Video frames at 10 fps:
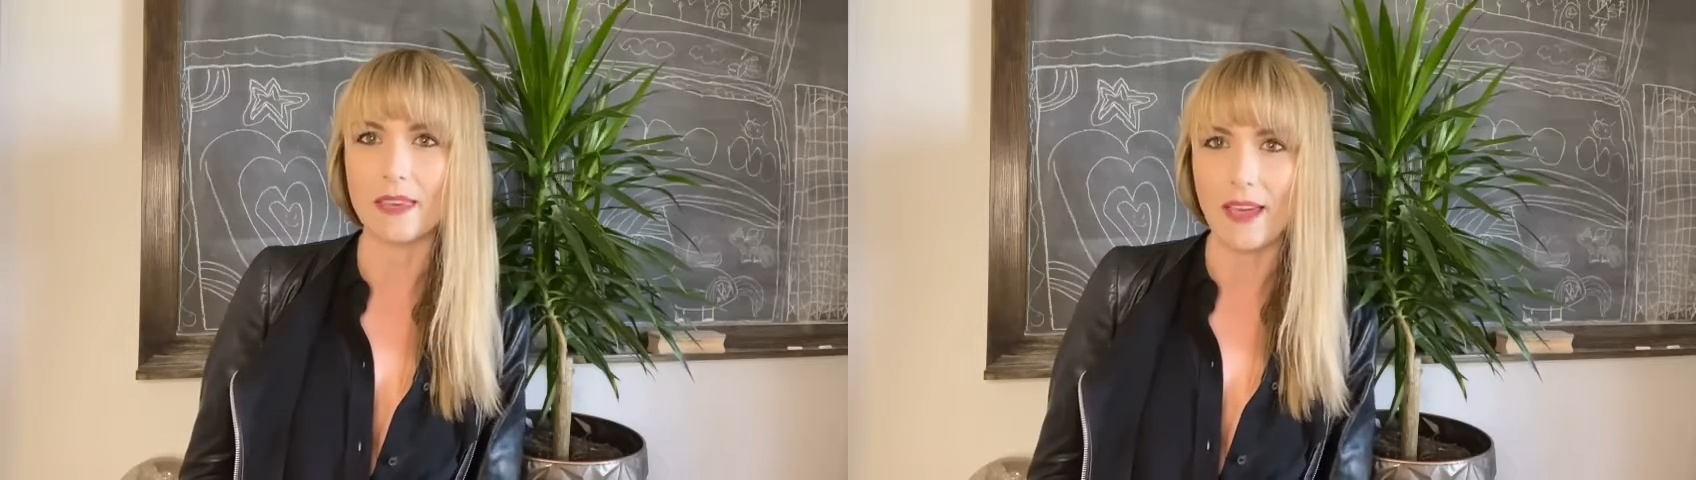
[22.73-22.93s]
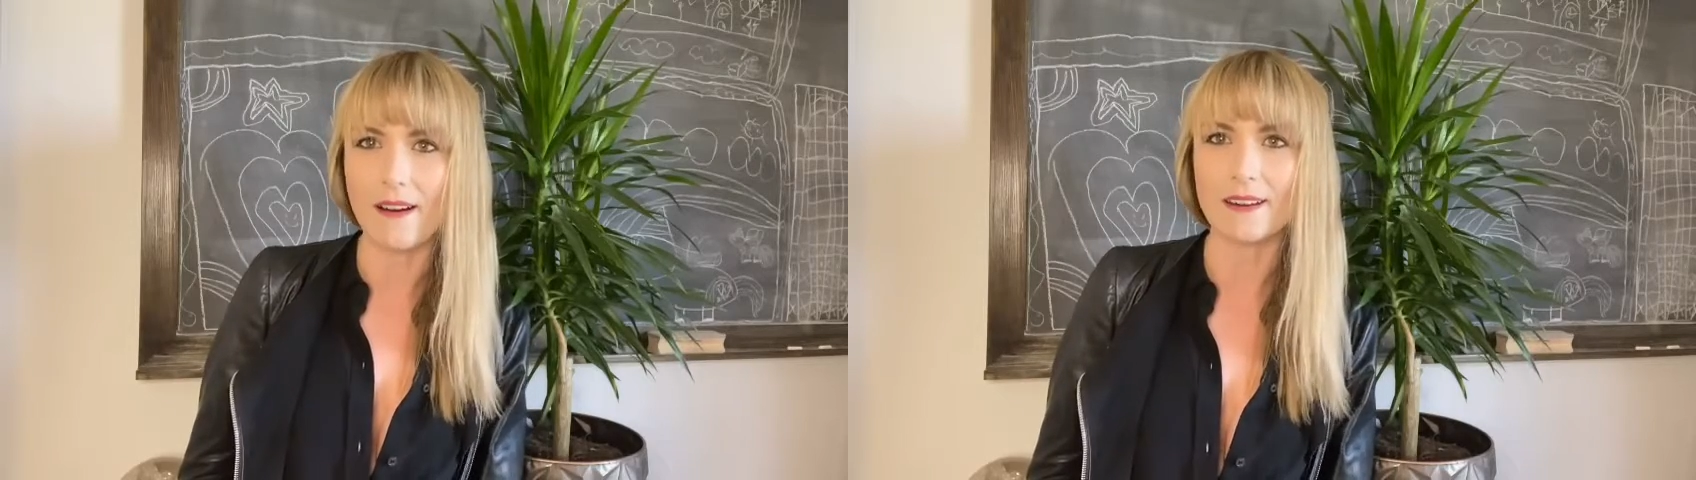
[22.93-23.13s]

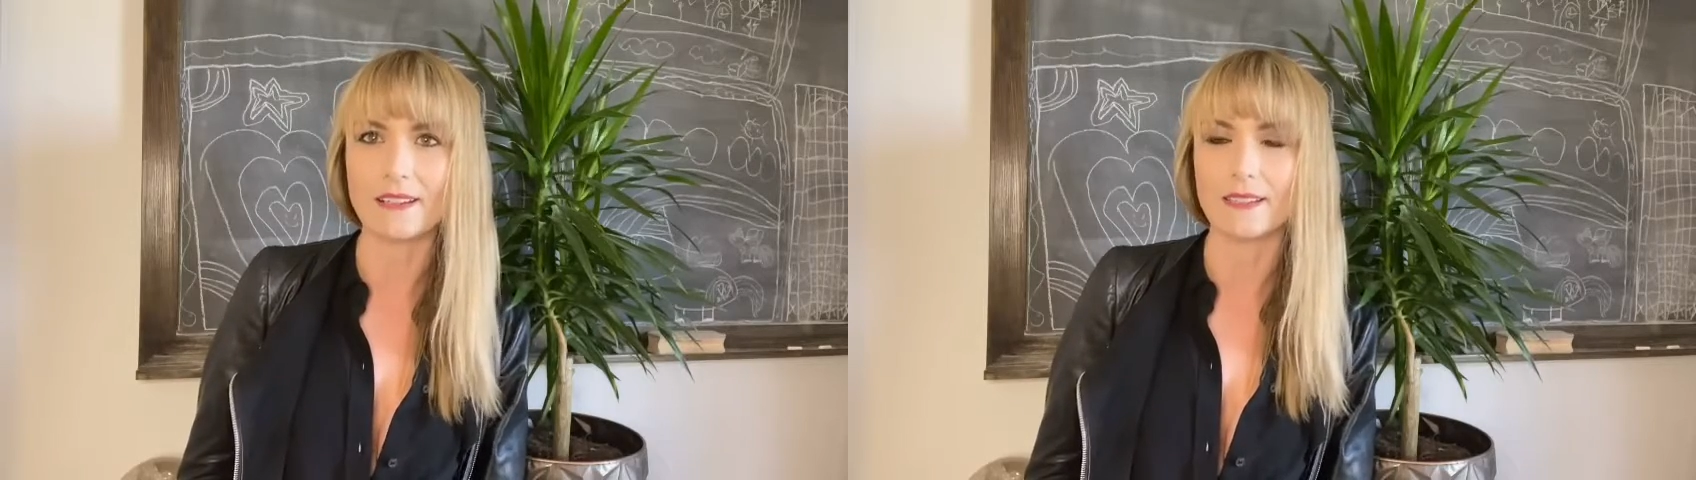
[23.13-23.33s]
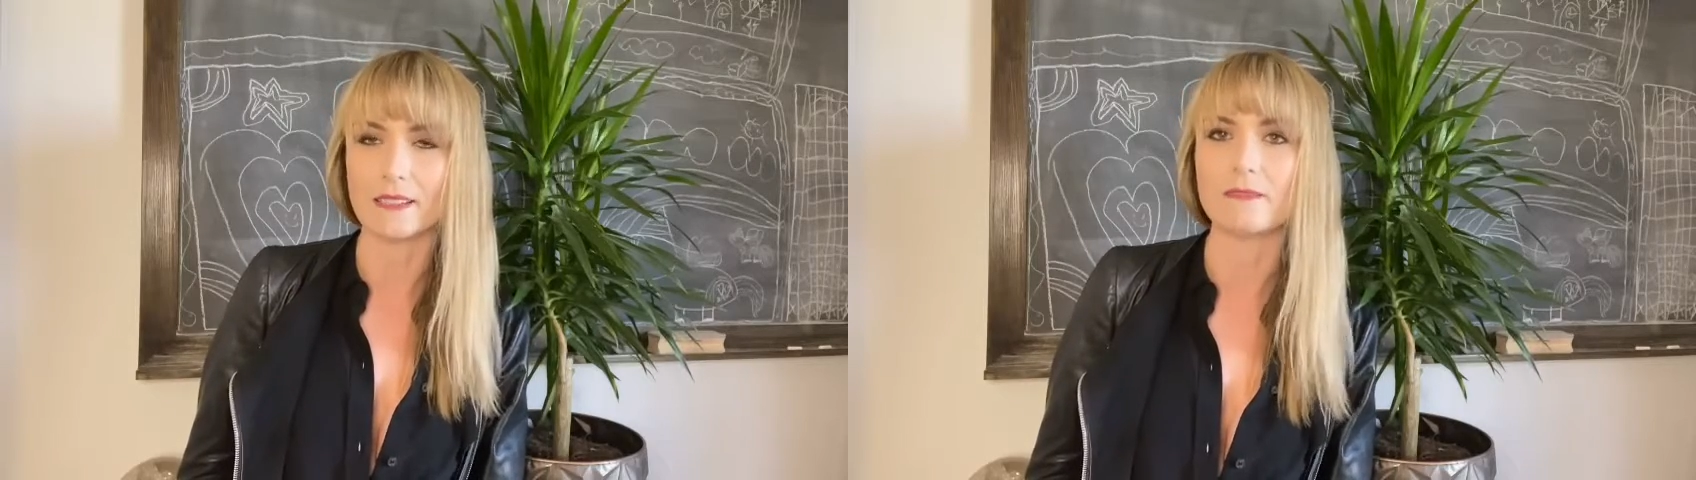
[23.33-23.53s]

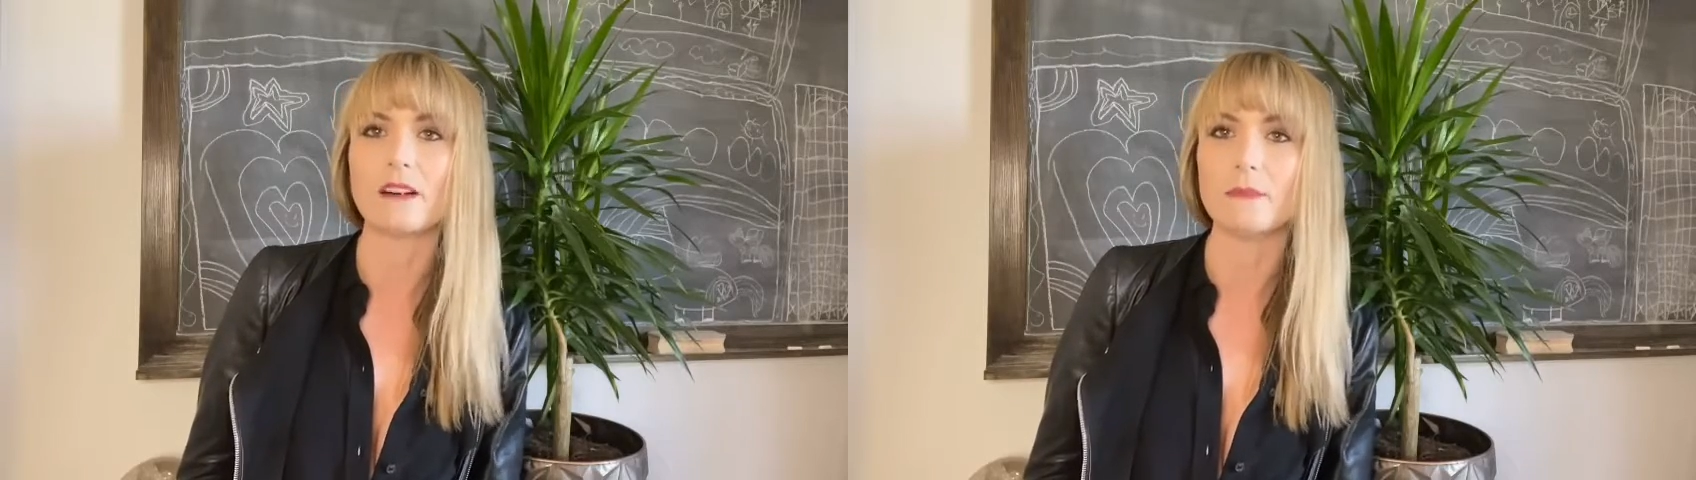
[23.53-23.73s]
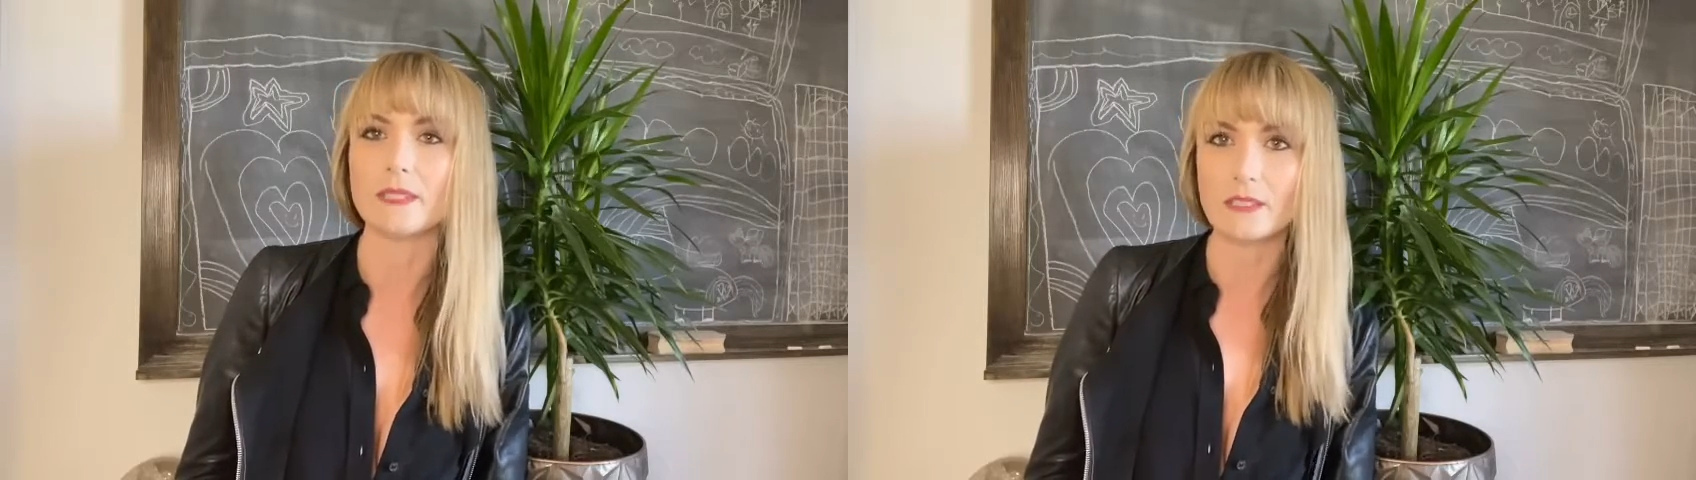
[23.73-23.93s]
characters and
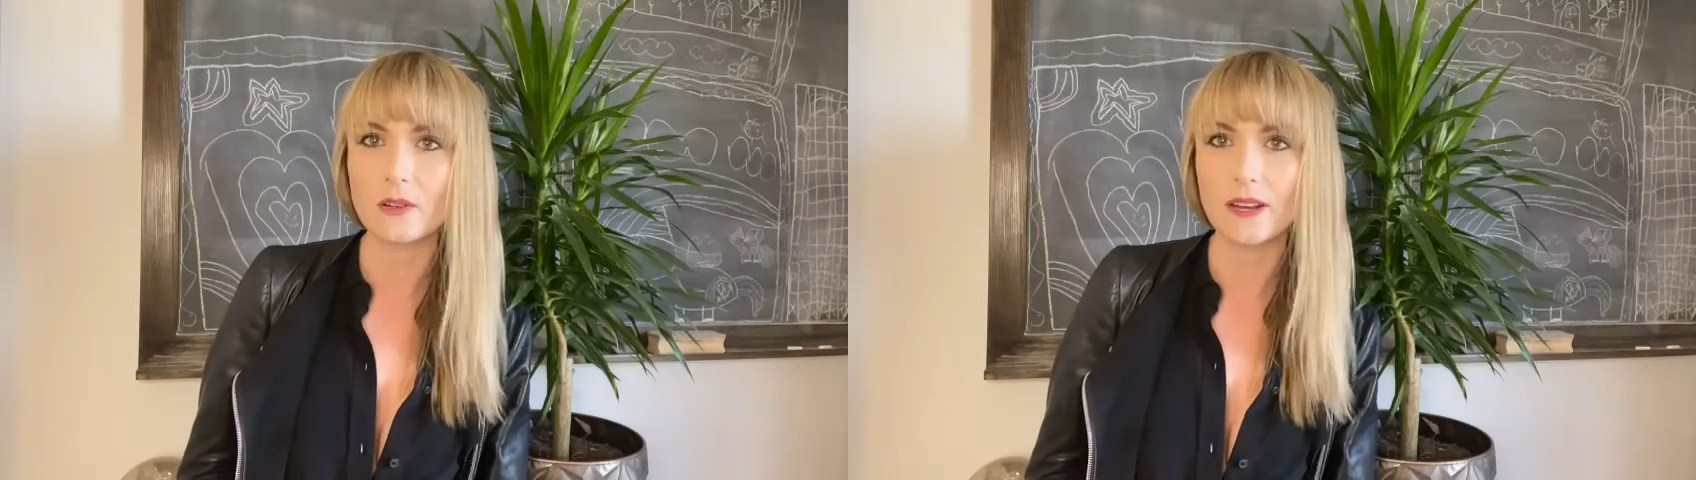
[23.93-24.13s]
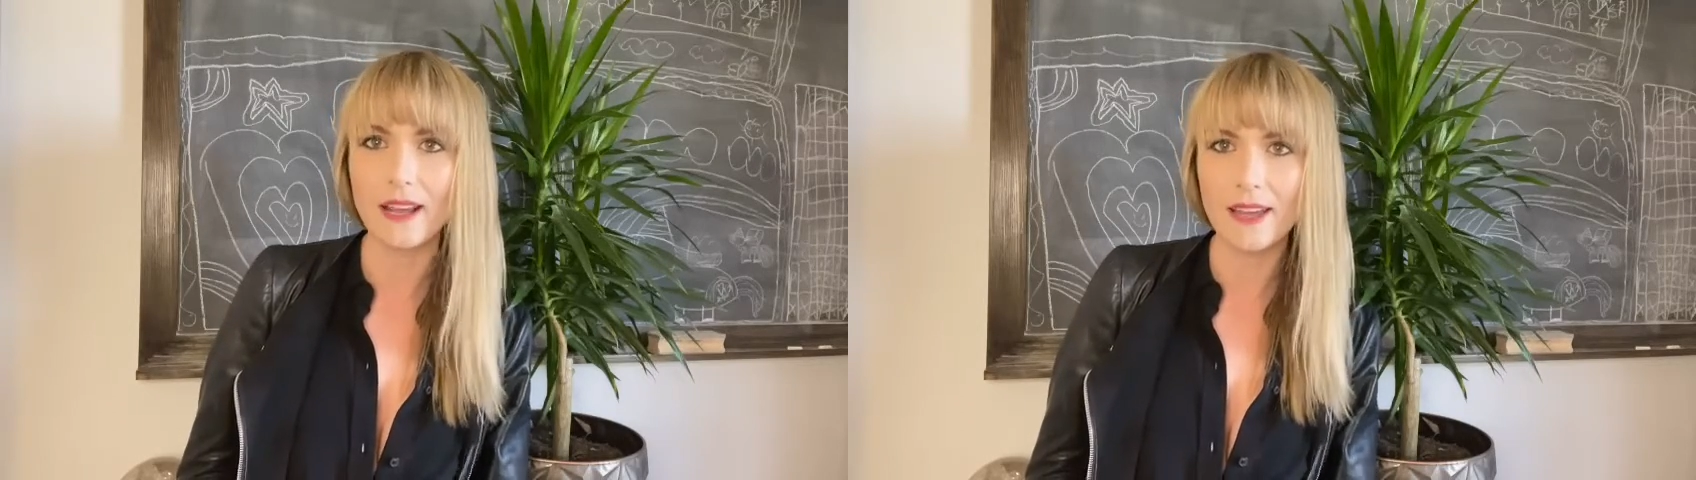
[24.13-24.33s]
from the
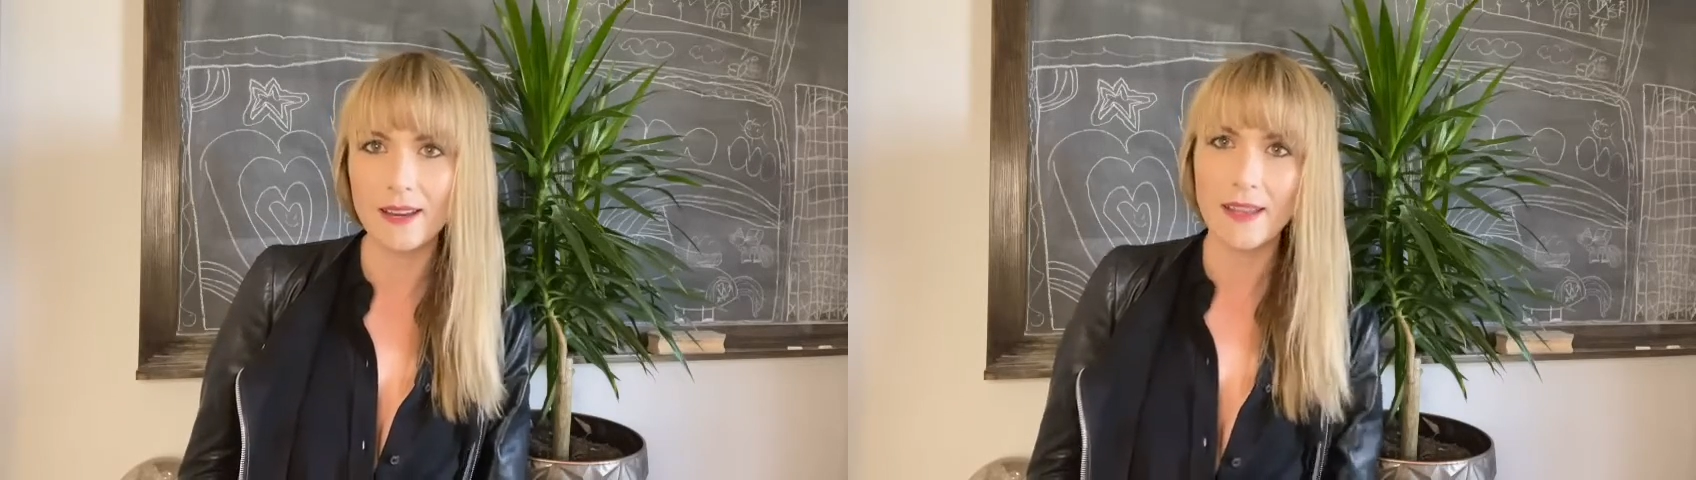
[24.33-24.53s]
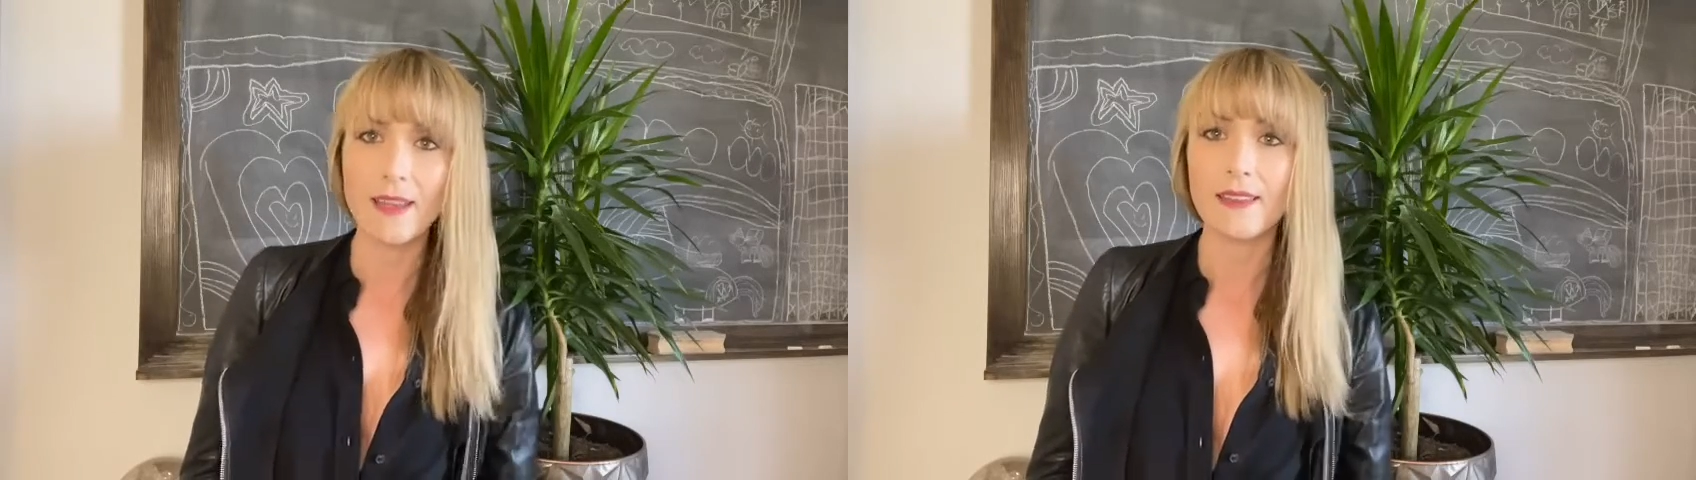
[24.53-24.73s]
storyline